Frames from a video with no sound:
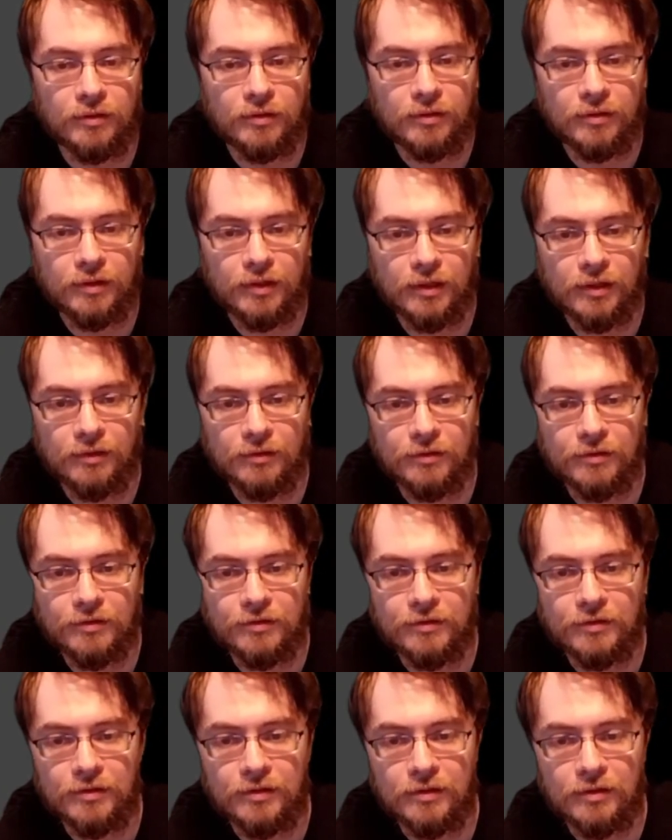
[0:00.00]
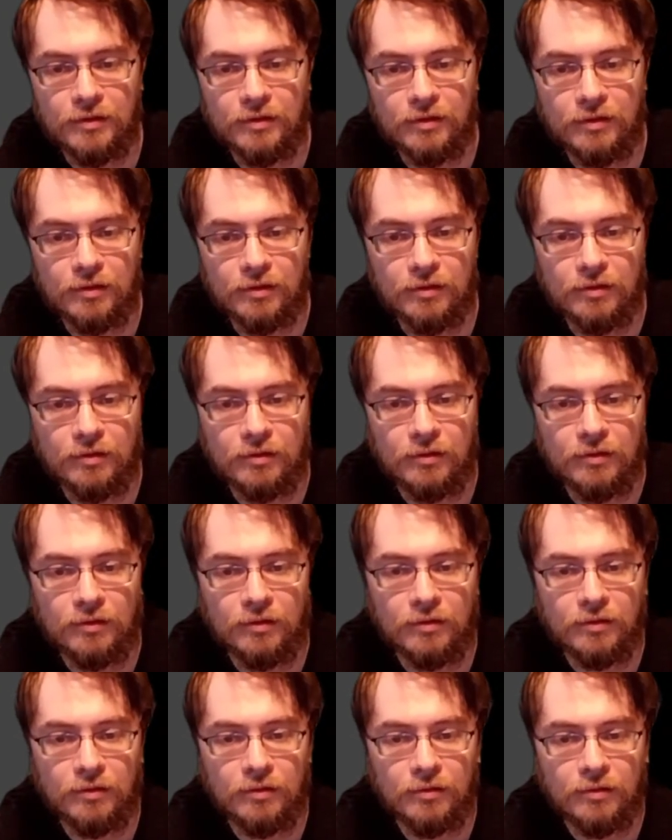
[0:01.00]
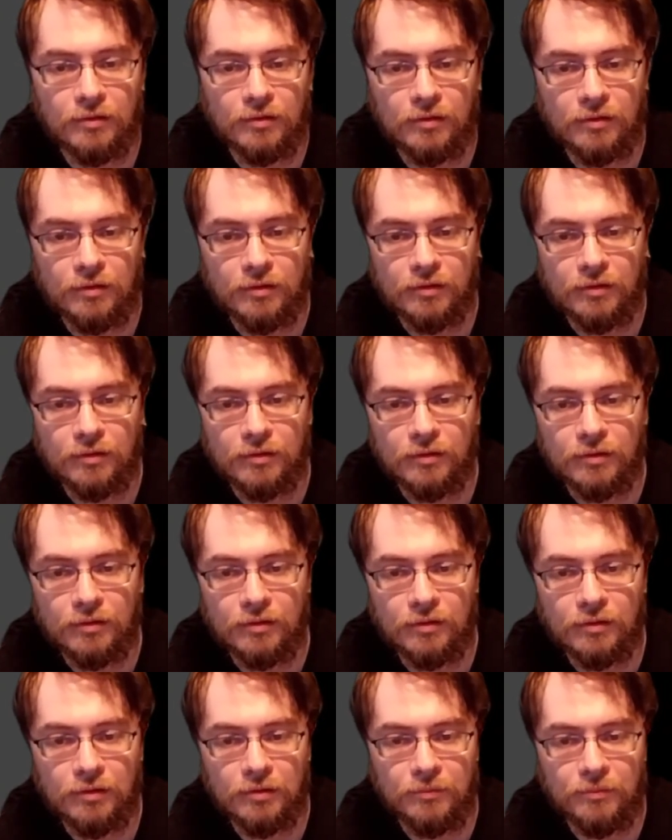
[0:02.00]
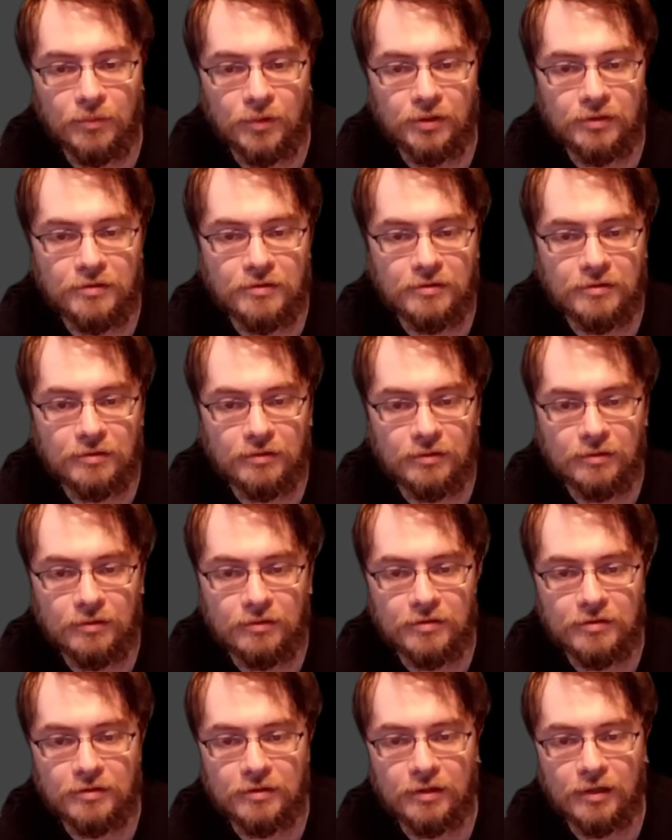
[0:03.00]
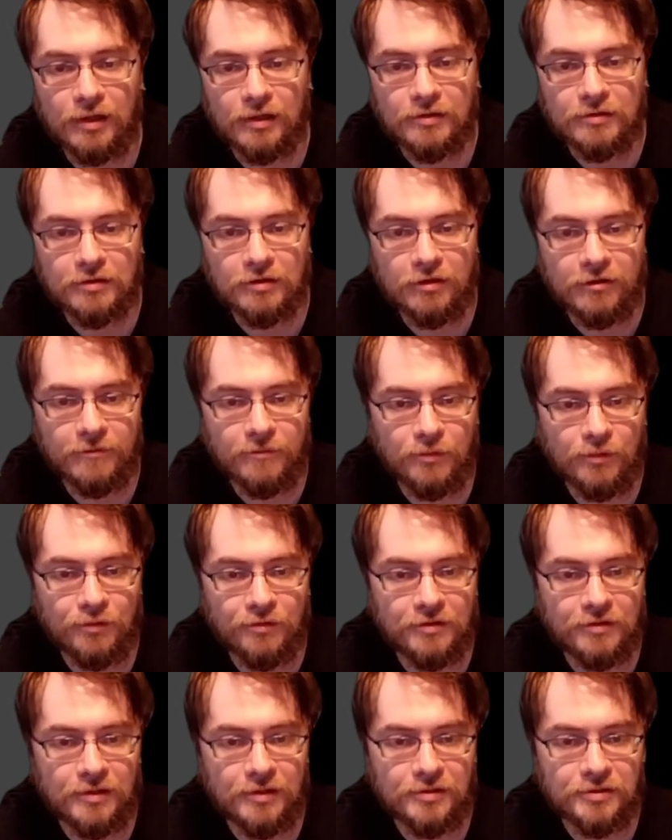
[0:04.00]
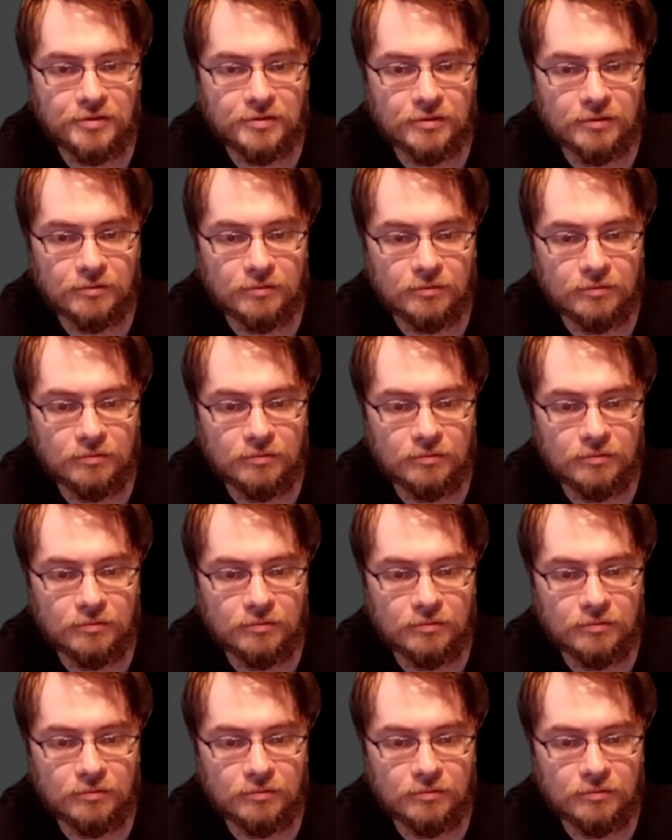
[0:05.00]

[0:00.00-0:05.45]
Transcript: That is the Munson Scott South Pole Station.